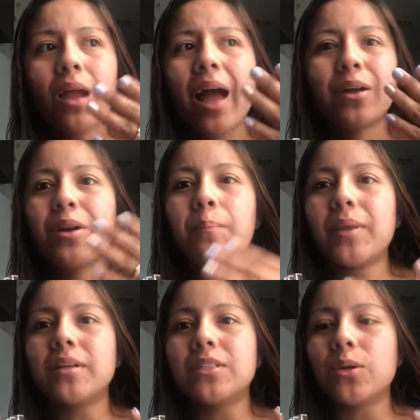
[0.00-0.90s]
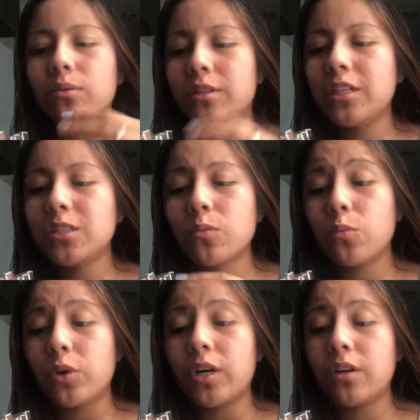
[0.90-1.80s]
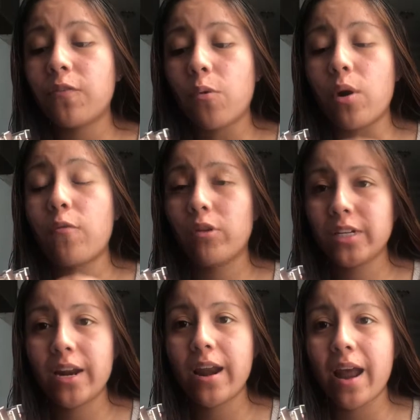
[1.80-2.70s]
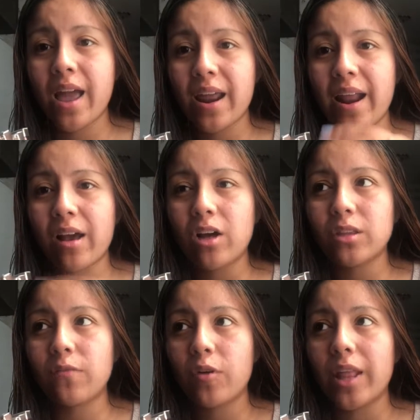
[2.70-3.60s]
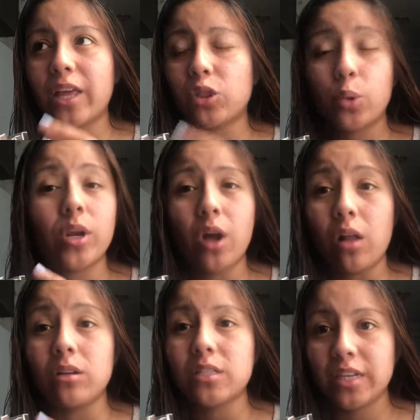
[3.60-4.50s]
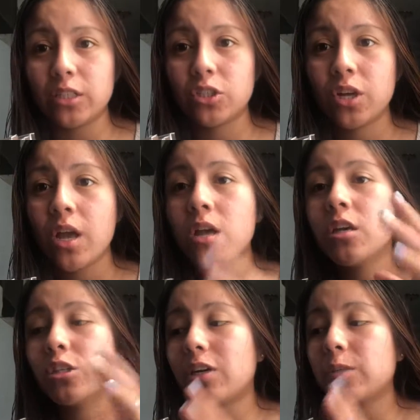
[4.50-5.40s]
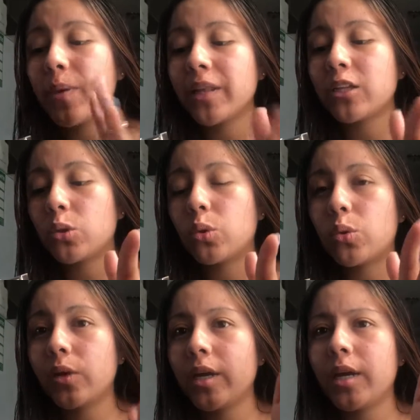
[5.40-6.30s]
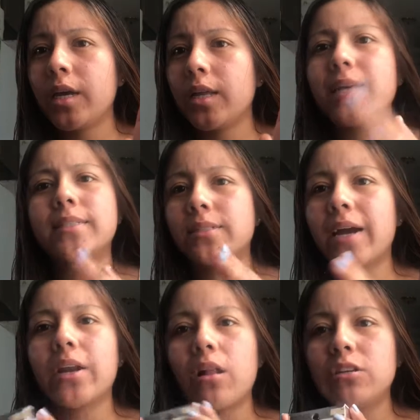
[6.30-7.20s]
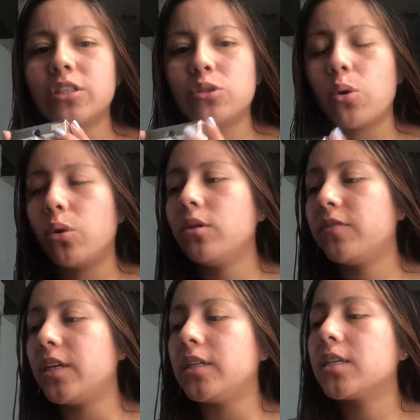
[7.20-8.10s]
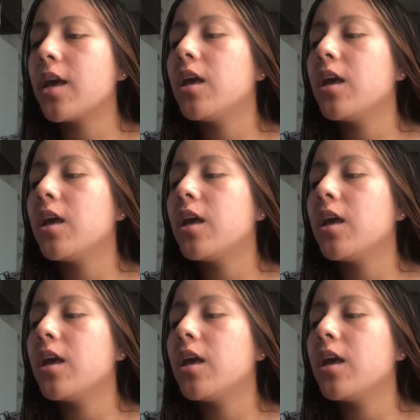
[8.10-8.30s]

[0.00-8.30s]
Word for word: I couldn't beat the deal. These run for $14.99 and I got them for like $3 each. So I spent like three like nine dollars in total of these